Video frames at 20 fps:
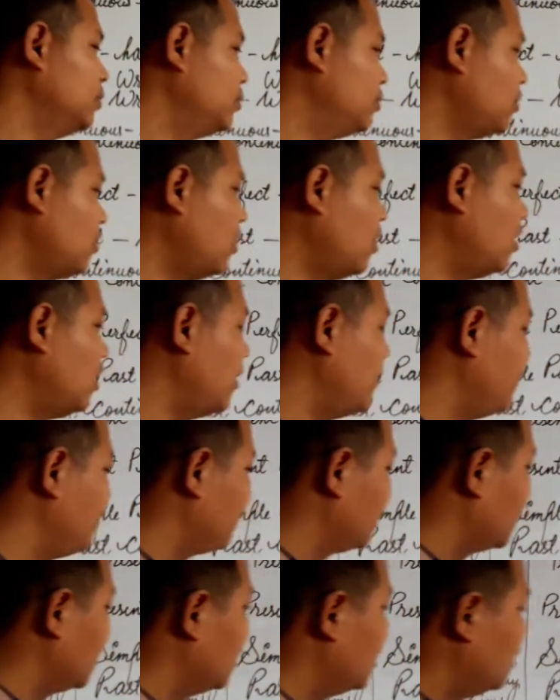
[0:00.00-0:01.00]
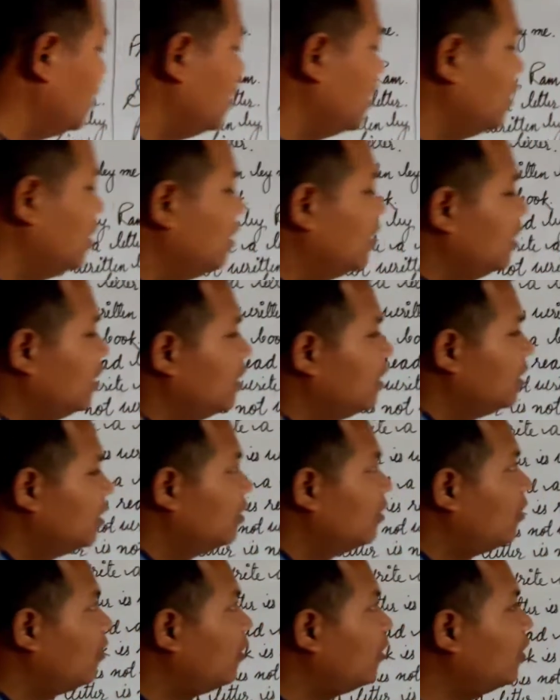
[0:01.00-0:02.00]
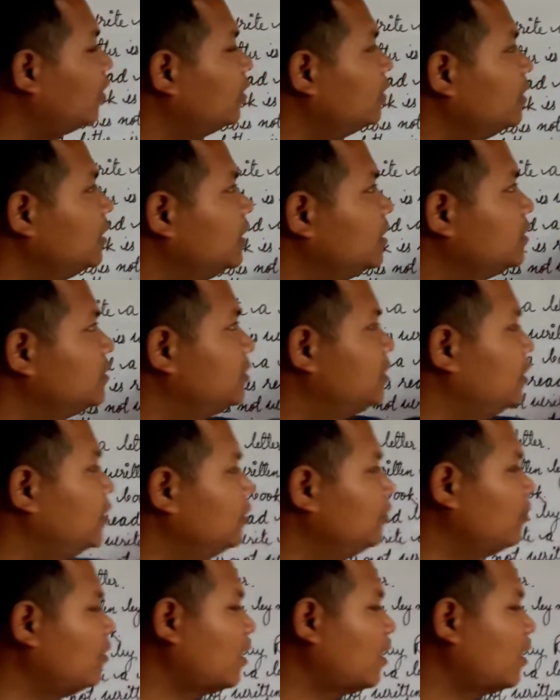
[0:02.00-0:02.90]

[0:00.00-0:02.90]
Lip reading: So all these things